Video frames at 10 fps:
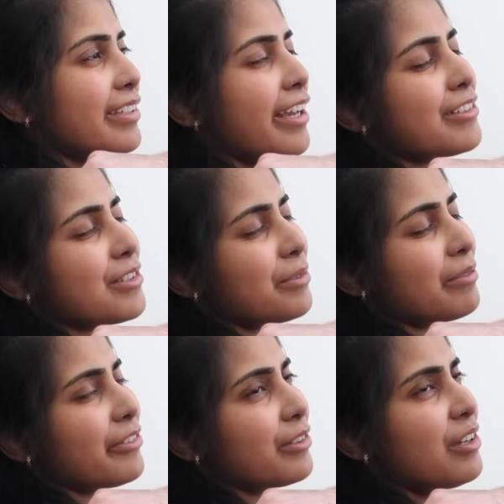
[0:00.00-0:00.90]
Yeah, I just wanna
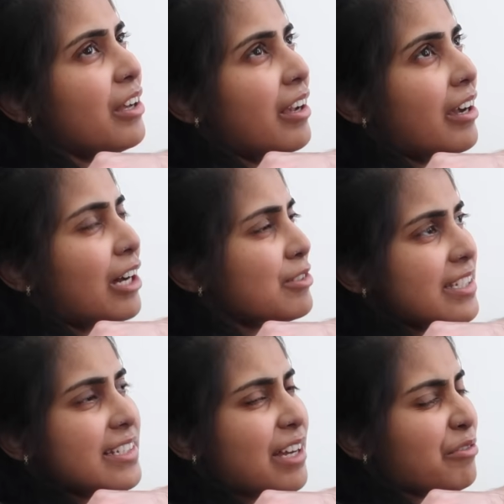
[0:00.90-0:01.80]
feel. I'll
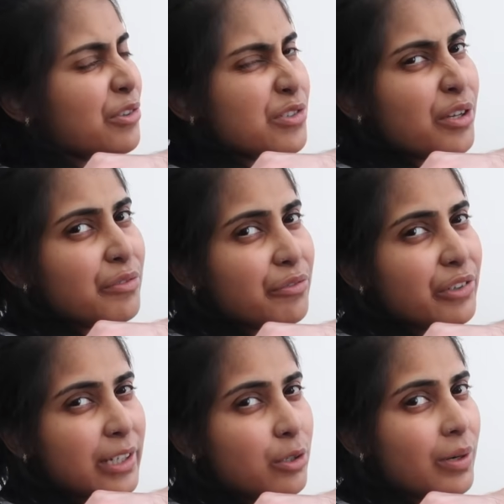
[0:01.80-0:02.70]
sit down on the sofa for a
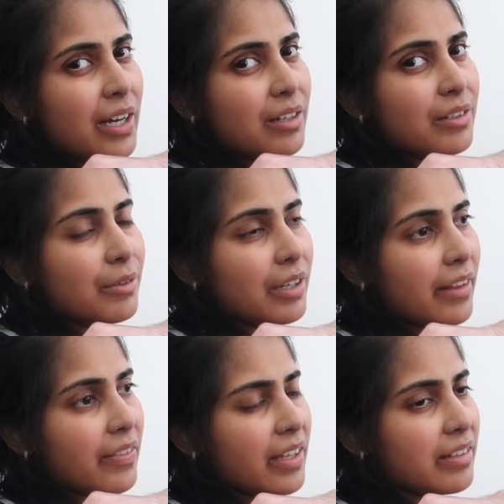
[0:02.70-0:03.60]
little while
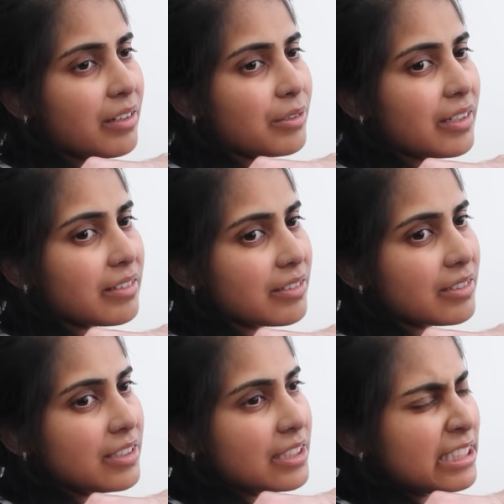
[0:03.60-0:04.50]
and then I'll.
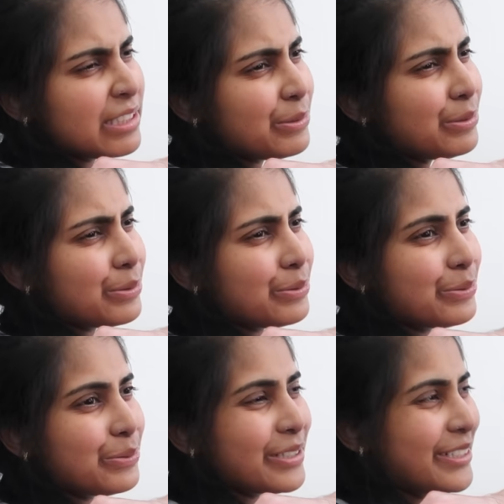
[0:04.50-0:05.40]
Oof.